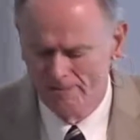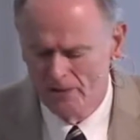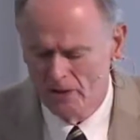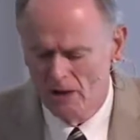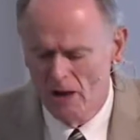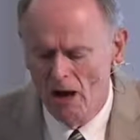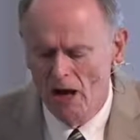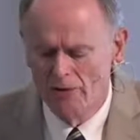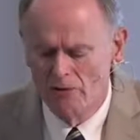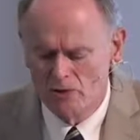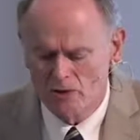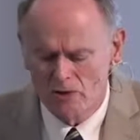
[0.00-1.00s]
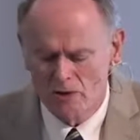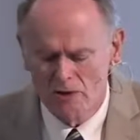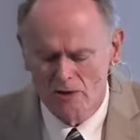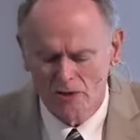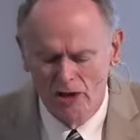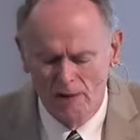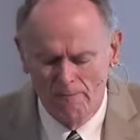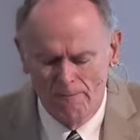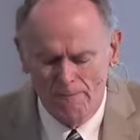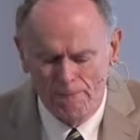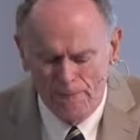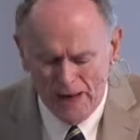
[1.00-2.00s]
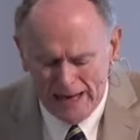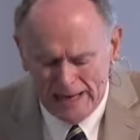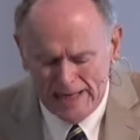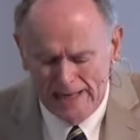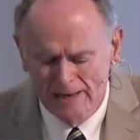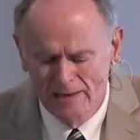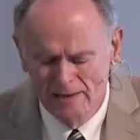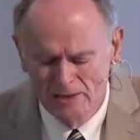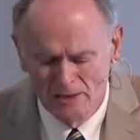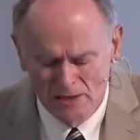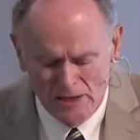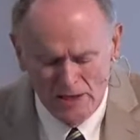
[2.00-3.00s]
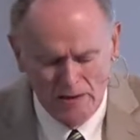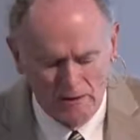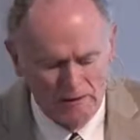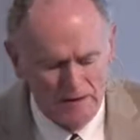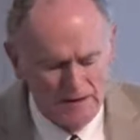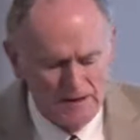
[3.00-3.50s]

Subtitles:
The God who stirs up fading zeal.